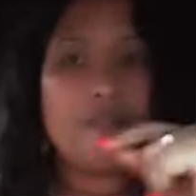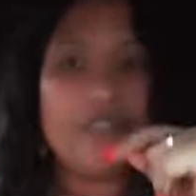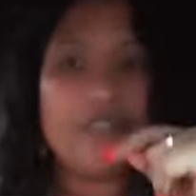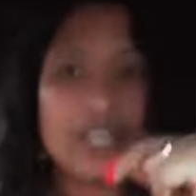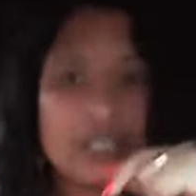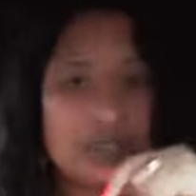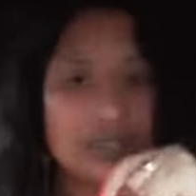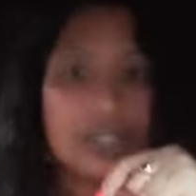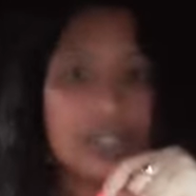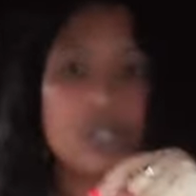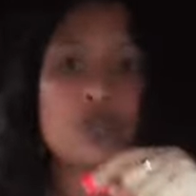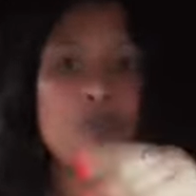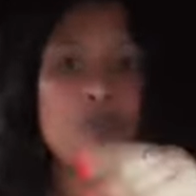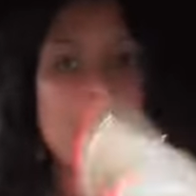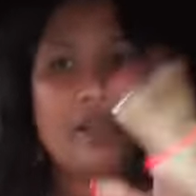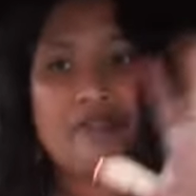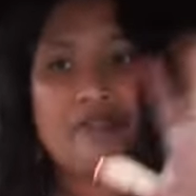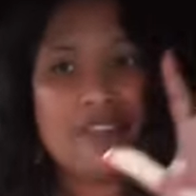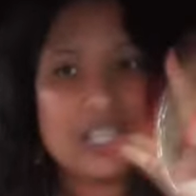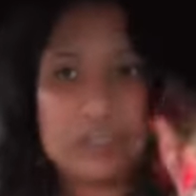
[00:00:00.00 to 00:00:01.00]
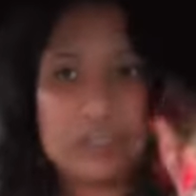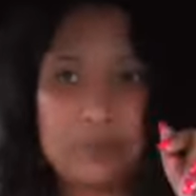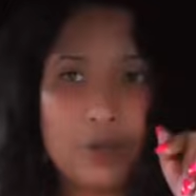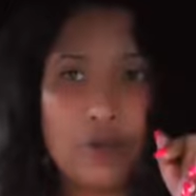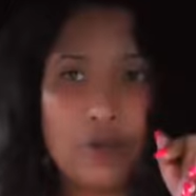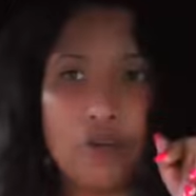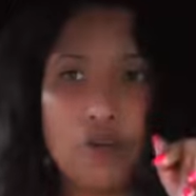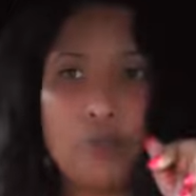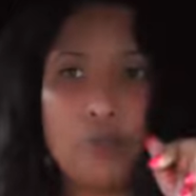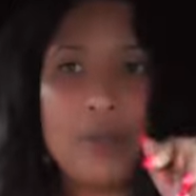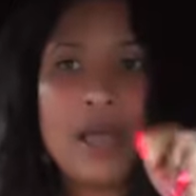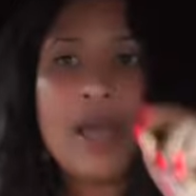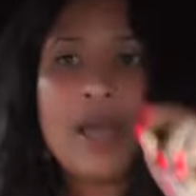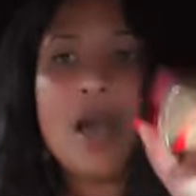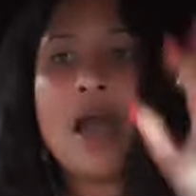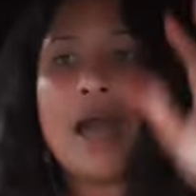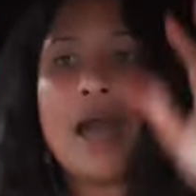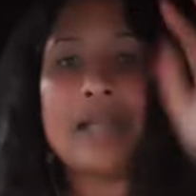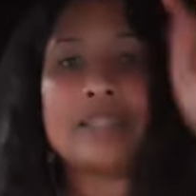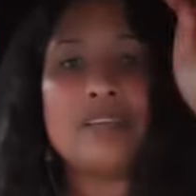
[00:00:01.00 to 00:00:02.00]
Surgery Bay Facebook group.
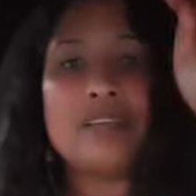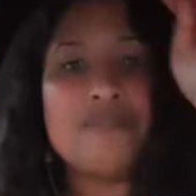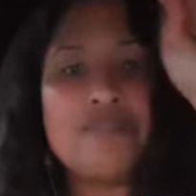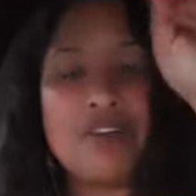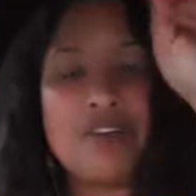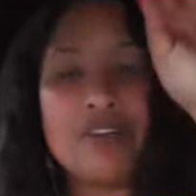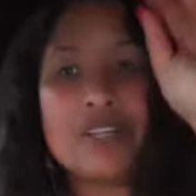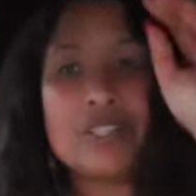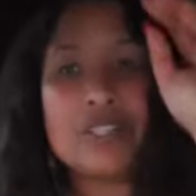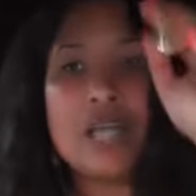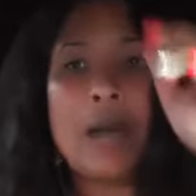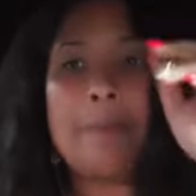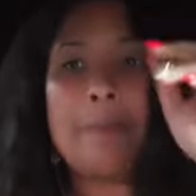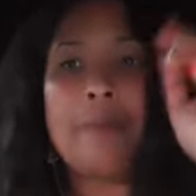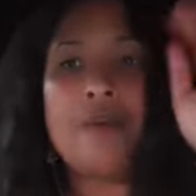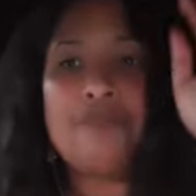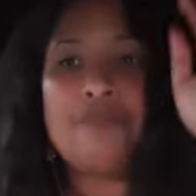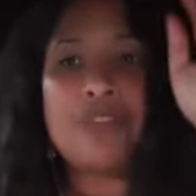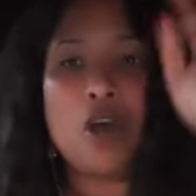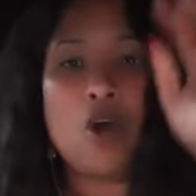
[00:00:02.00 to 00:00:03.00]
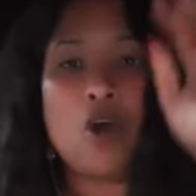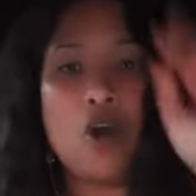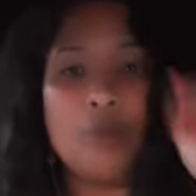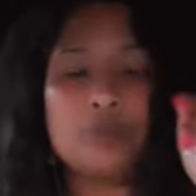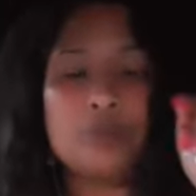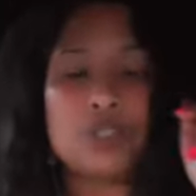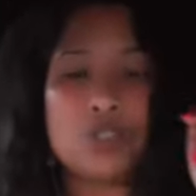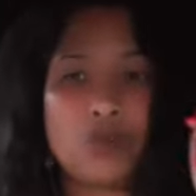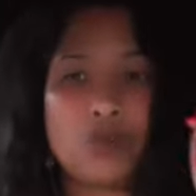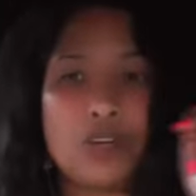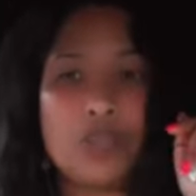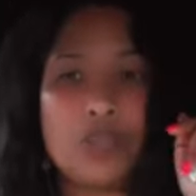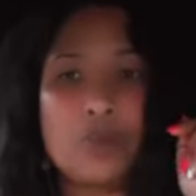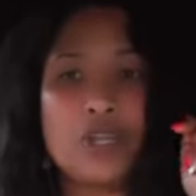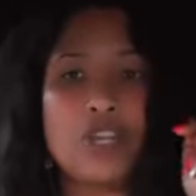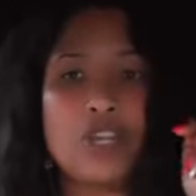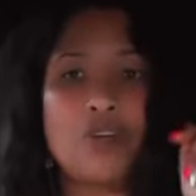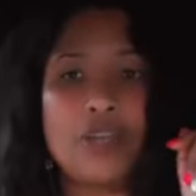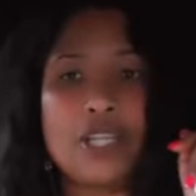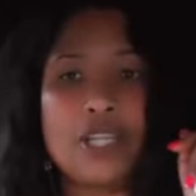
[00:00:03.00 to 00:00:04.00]
At the very top of the home screen
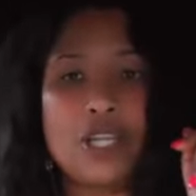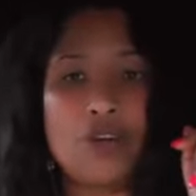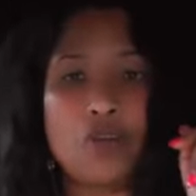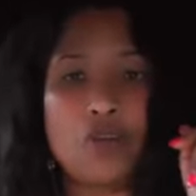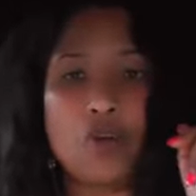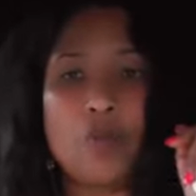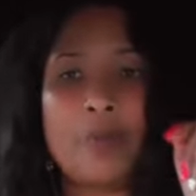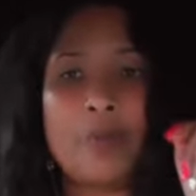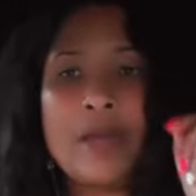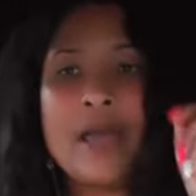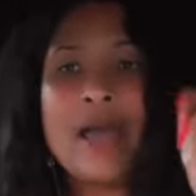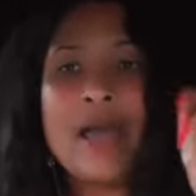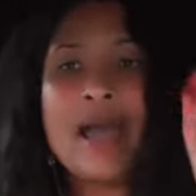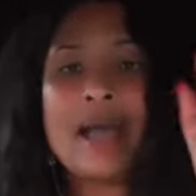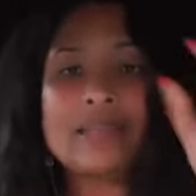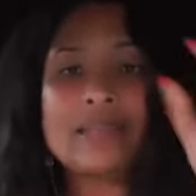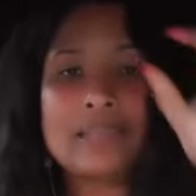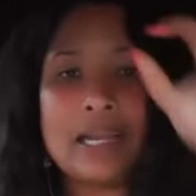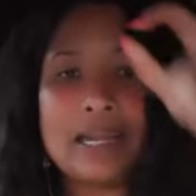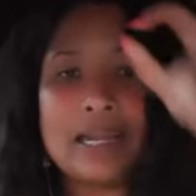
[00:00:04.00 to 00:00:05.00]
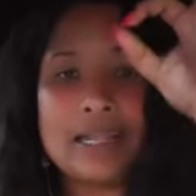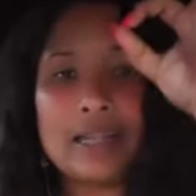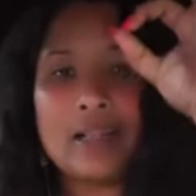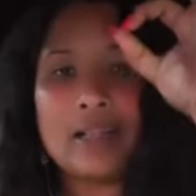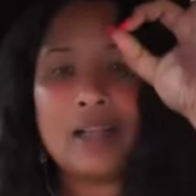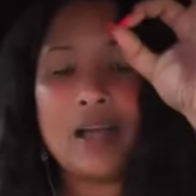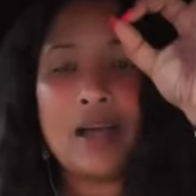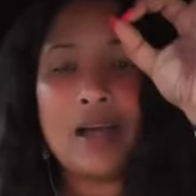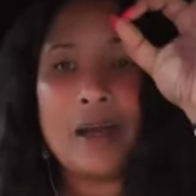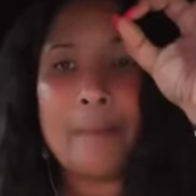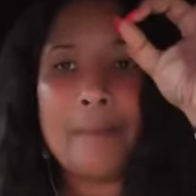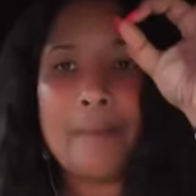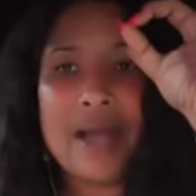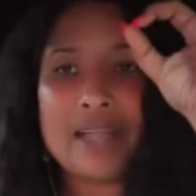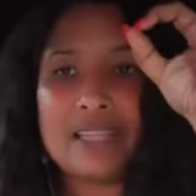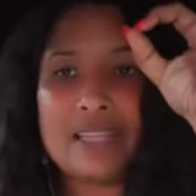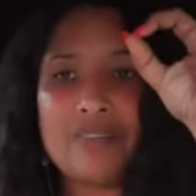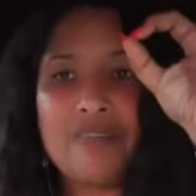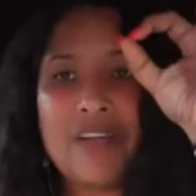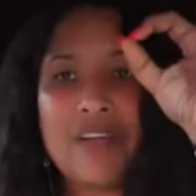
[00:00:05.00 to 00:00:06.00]
when you're in the group has a little
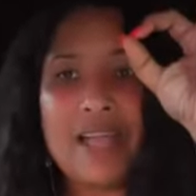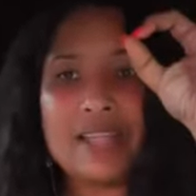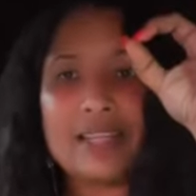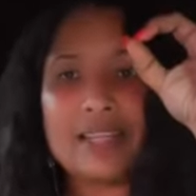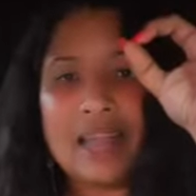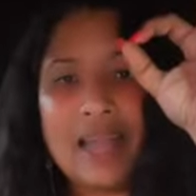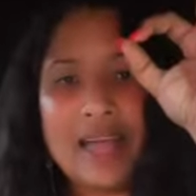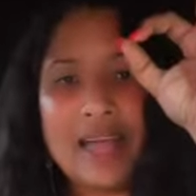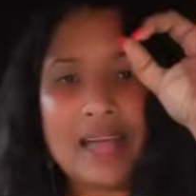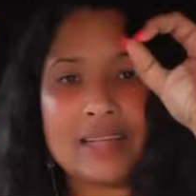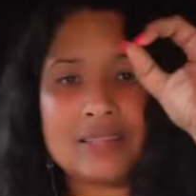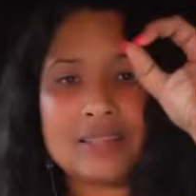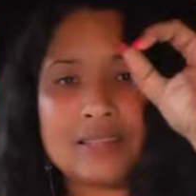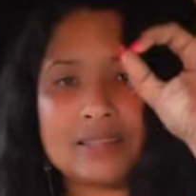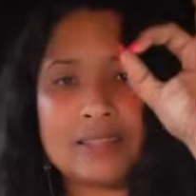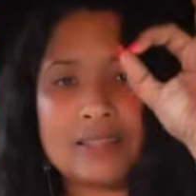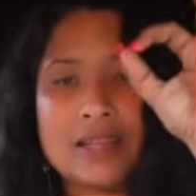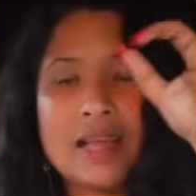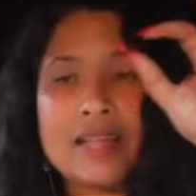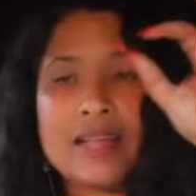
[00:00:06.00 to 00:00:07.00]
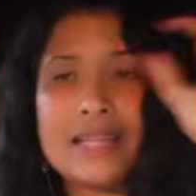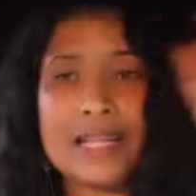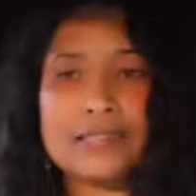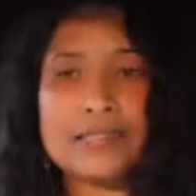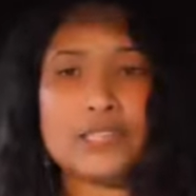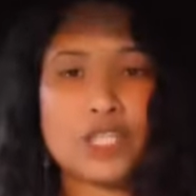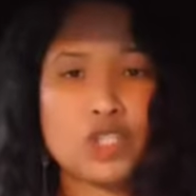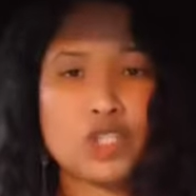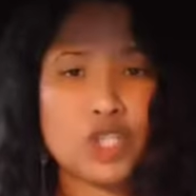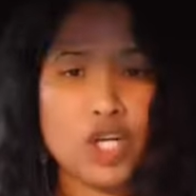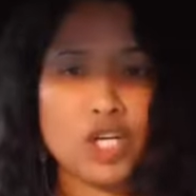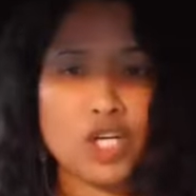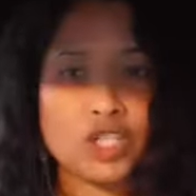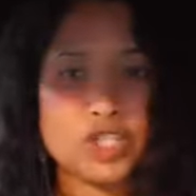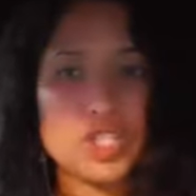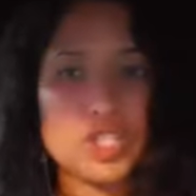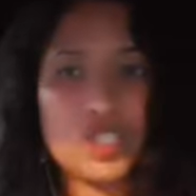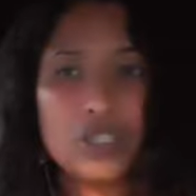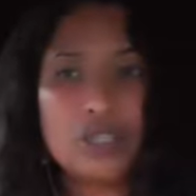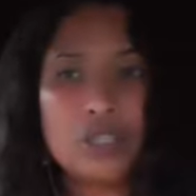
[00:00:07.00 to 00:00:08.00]
magnifying glass. That's the
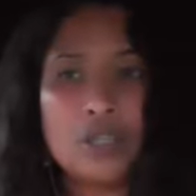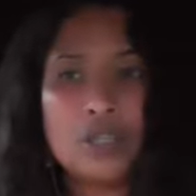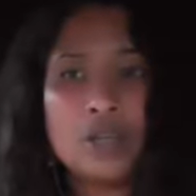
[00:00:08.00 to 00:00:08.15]
search.